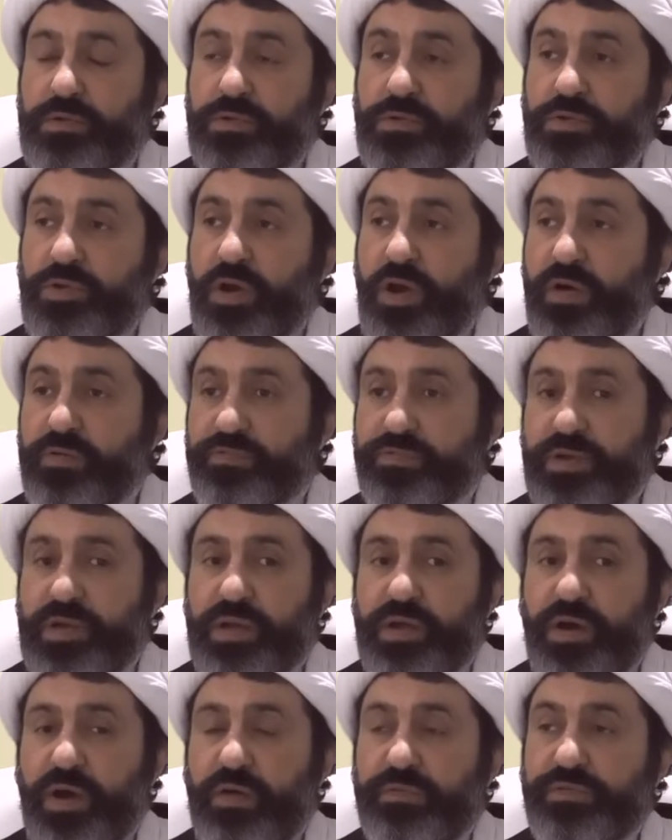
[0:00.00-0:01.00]

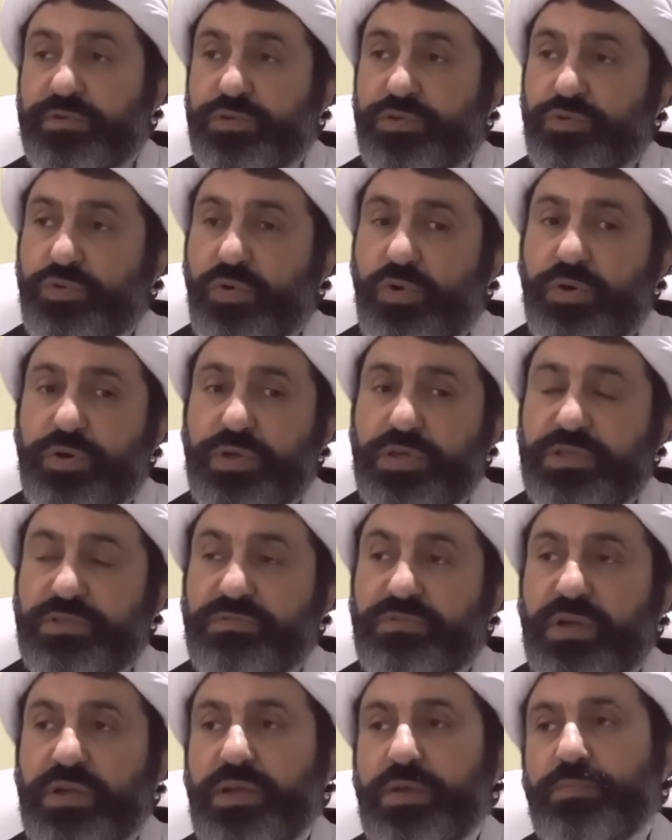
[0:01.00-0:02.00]
nafile of Zuhr is
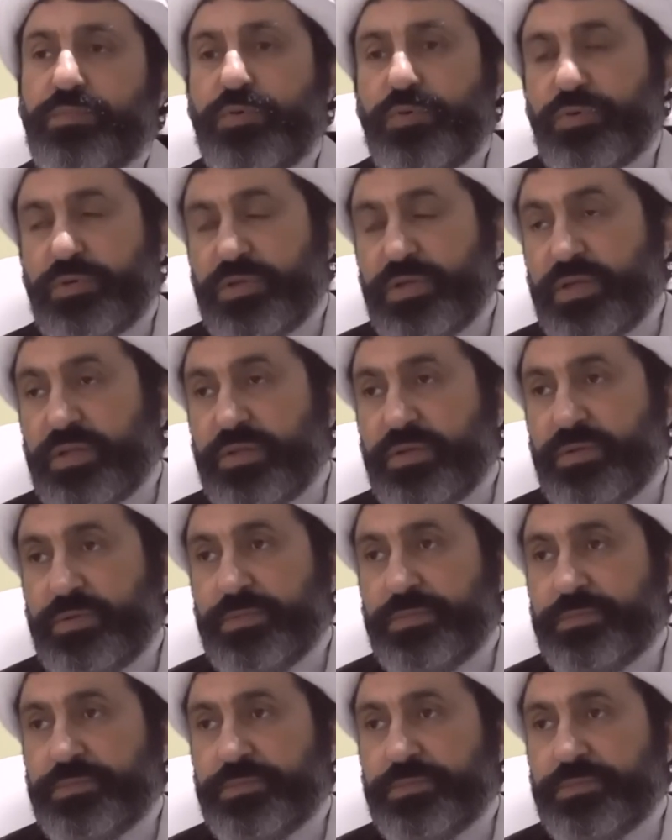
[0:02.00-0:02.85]
very important.